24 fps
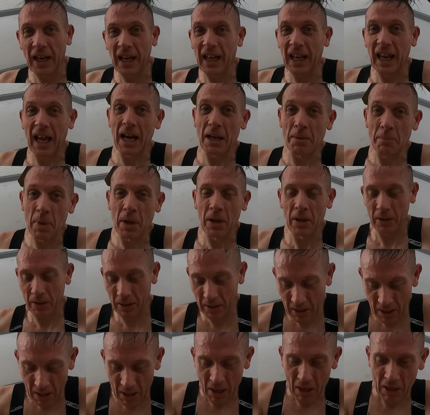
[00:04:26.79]
climb,
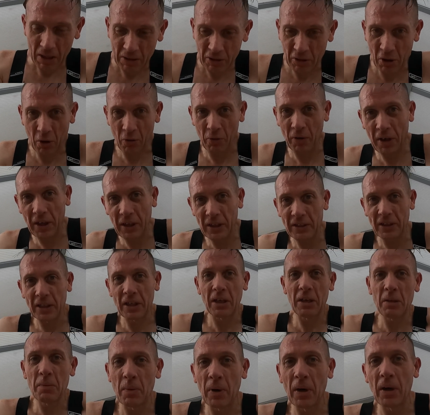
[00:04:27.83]
it's not real, is it?
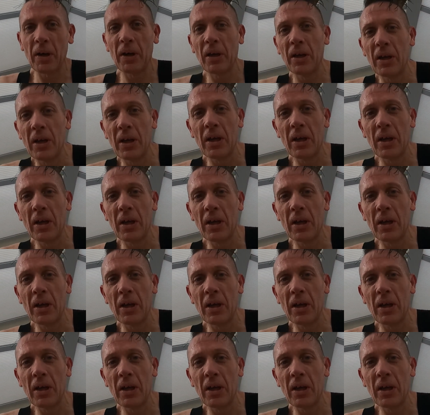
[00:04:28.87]
But